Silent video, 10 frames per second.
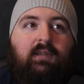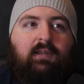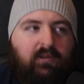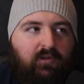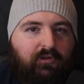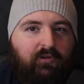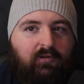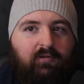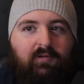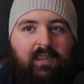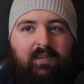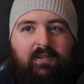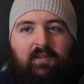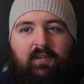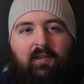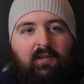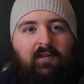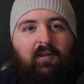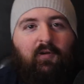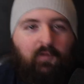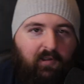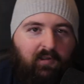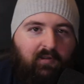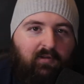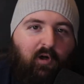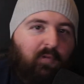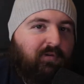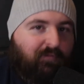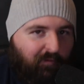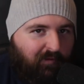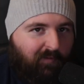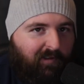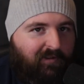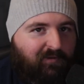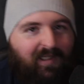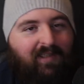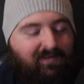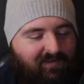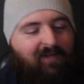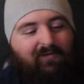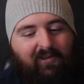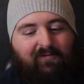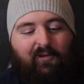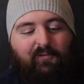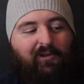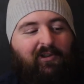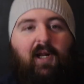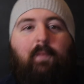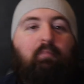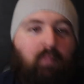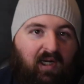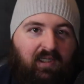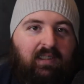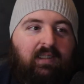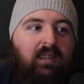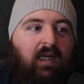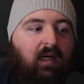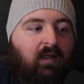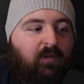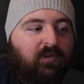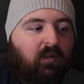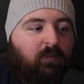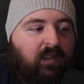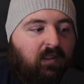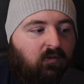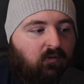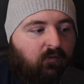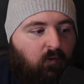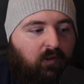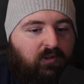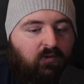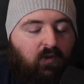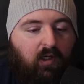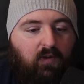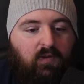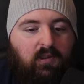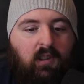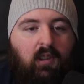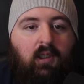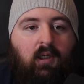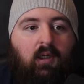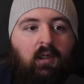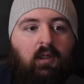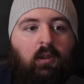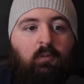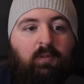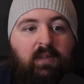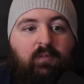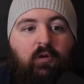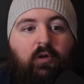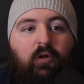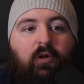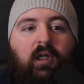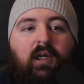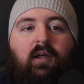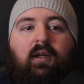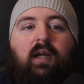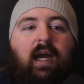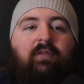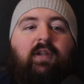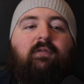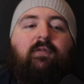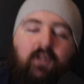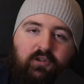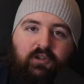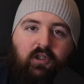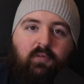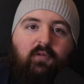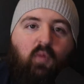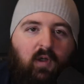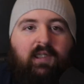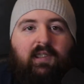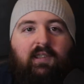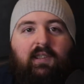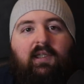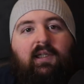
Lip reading: that's not true. It's 3, almost 4 in the morning, so yeah, it's definitely filmed during the night, but it's going to be focused around people who have the fun job of working